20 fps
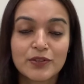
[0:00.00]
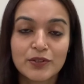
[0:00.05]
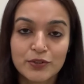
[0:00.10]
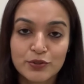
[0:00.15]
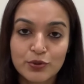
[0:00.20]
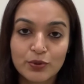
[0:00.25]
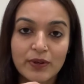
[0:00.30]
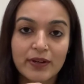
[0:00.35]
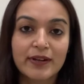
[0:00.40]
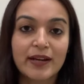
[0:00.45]

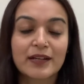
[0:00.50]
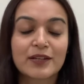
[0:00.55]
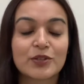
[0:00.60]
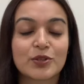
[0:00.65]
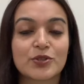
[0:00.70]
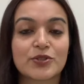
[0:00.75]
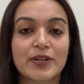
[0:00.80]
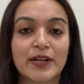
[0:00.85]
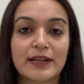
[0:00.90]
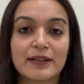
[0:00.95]
to correct your
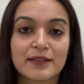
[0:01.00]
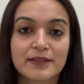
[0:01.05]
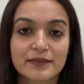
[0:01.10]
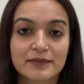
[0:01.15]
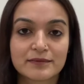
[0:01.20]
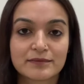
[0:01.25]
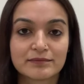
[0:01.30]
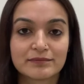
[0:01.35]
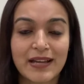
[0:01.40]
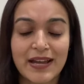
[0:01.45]
child
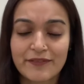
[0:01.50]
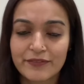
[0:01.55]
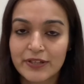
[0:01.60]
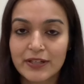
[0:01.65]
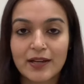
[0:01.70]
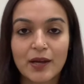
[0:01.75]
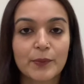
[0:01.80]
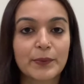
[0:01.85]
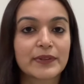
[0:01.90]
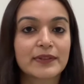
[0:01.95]
every
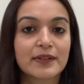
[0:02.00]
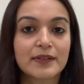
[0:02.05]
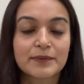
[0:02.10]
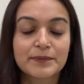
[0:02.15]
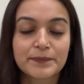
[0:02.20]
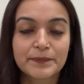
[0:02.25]
now and then.